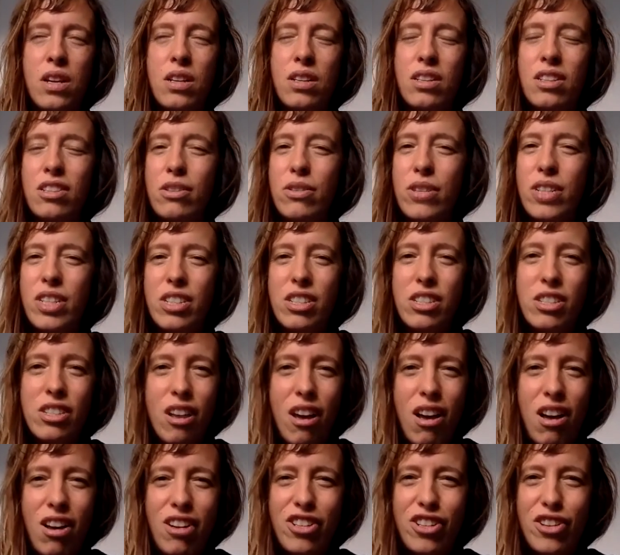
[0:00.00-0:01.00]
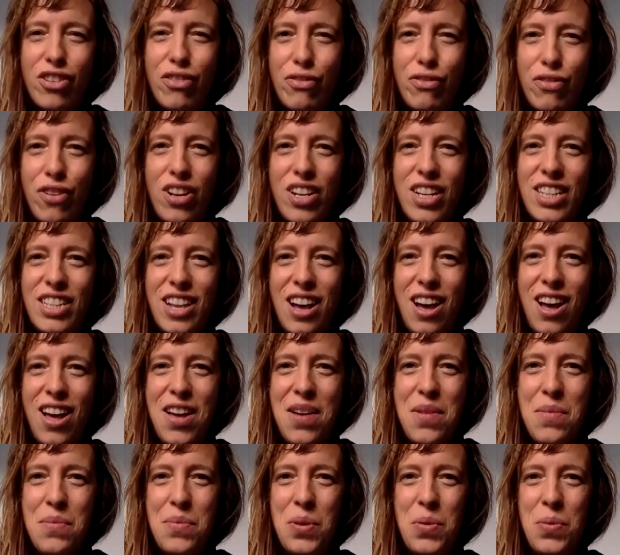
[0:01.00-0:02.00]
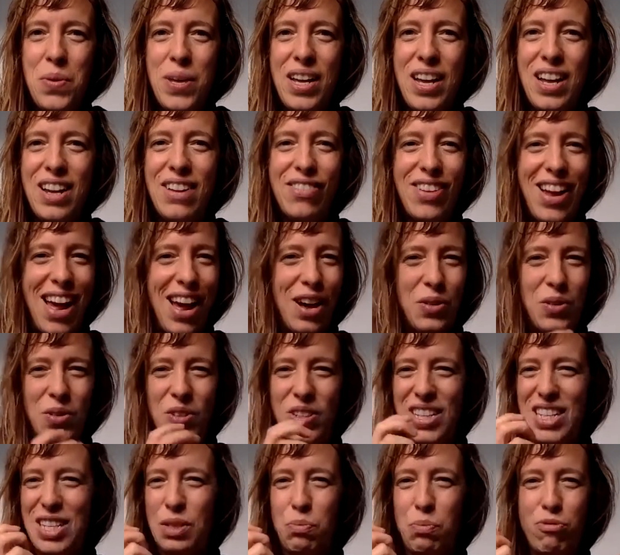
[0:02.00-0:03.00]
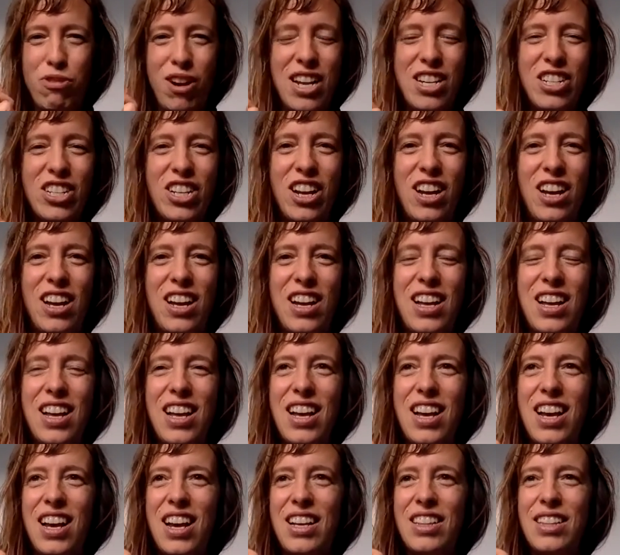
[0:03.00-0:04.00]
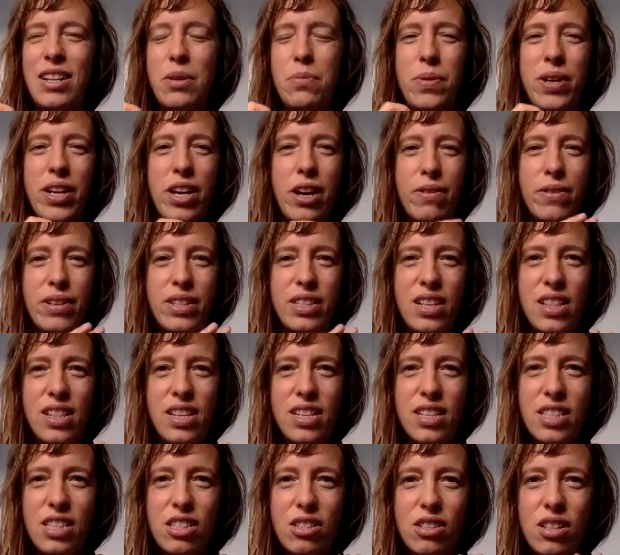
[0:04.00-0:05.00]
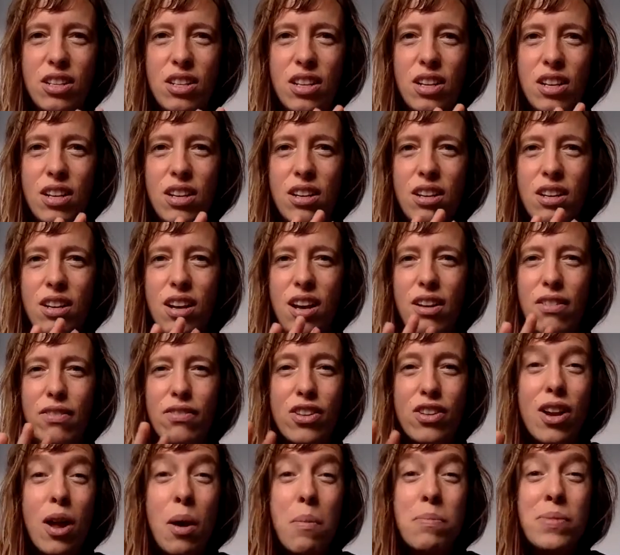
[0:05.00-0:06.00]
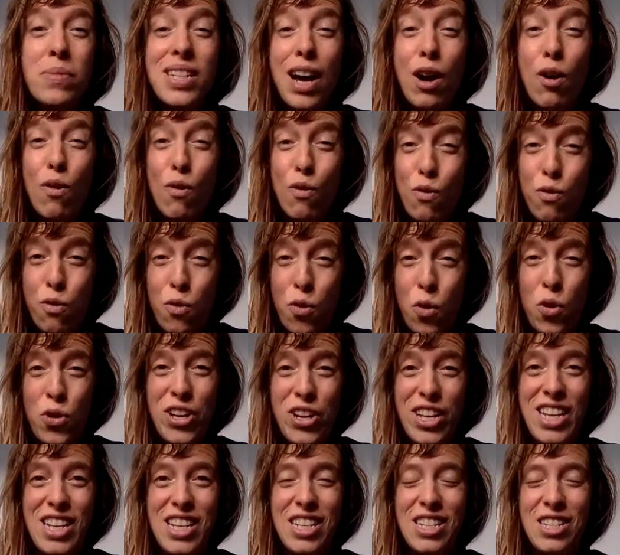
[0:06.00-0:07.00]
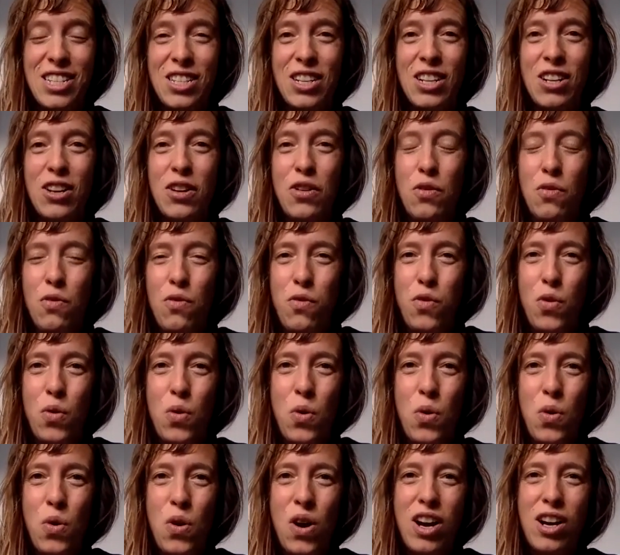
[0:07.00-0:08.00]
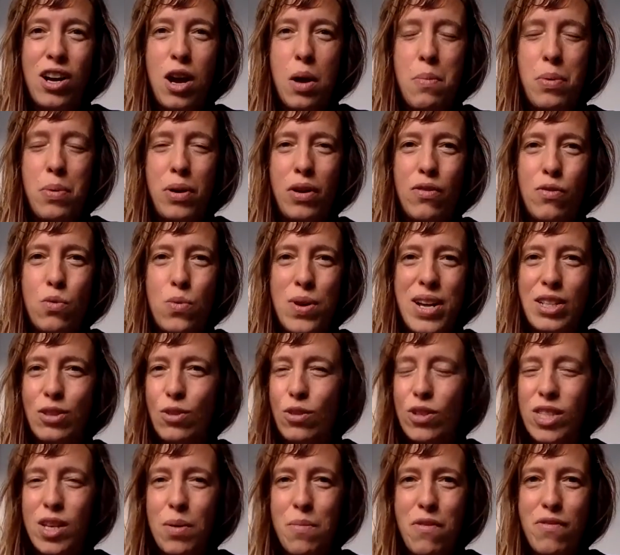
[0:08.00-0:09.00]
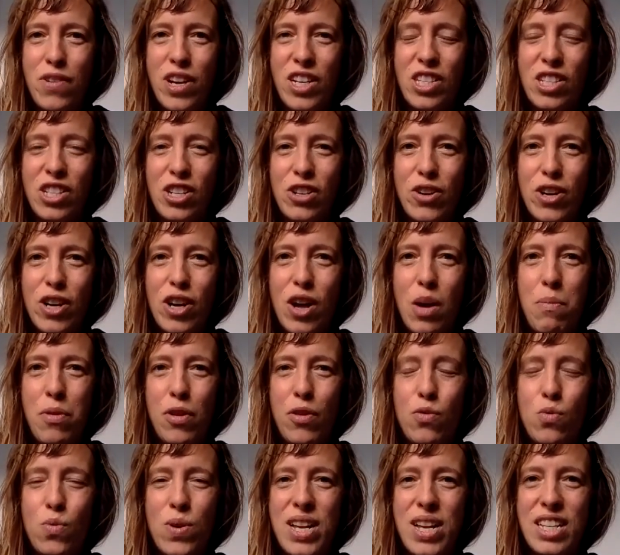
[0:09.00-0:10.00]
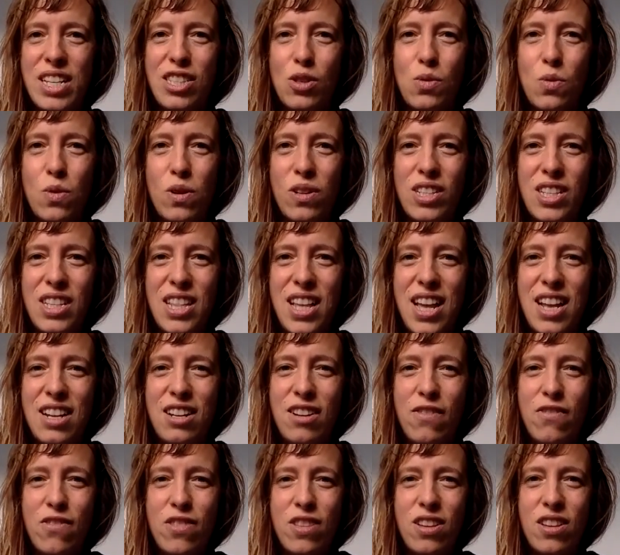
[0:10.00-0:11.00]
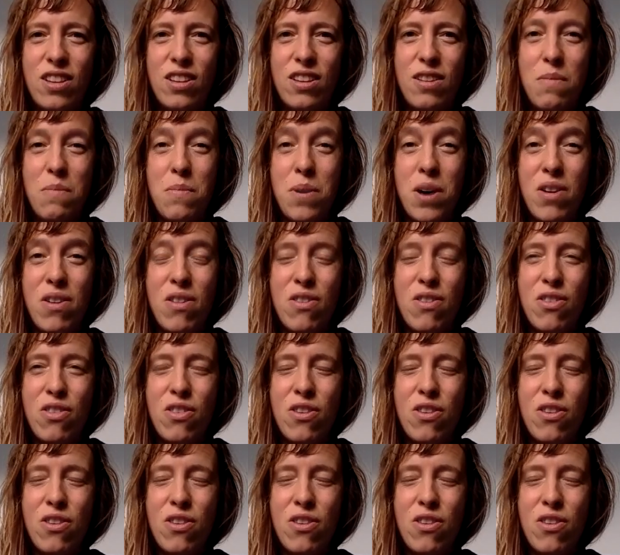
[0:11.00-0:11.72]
So it's such a funny time that we kind of get all this pressure, and then we go into this kind of numbed out void for a couple of weeks, or some of us do a couple of weeks towards the end of the month.